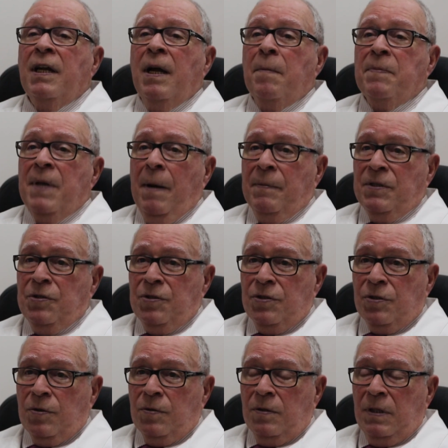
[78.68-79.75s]
in optometry
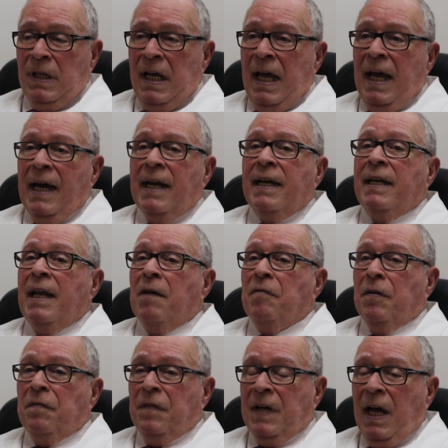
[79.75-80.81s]
school, and I
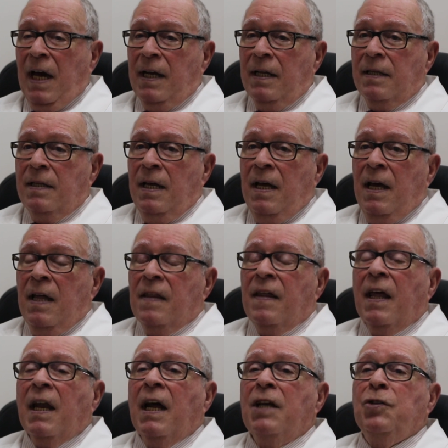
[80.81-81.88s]
never forgot it,
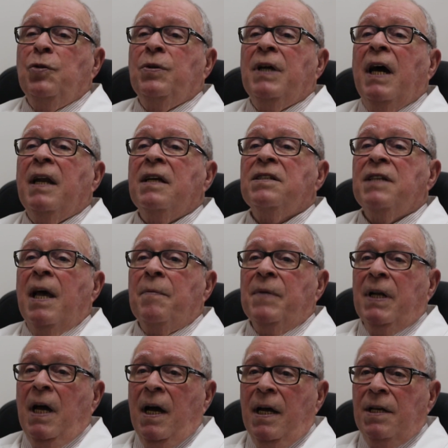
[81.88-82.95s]
that I do not
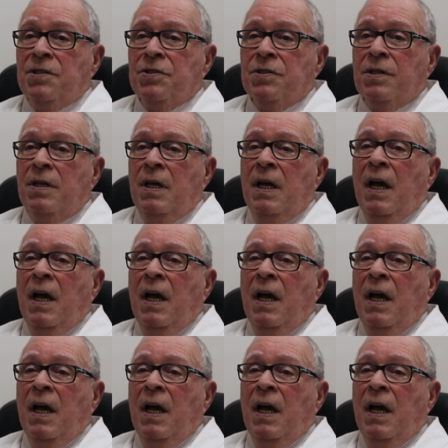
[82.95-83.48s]
examine eyes.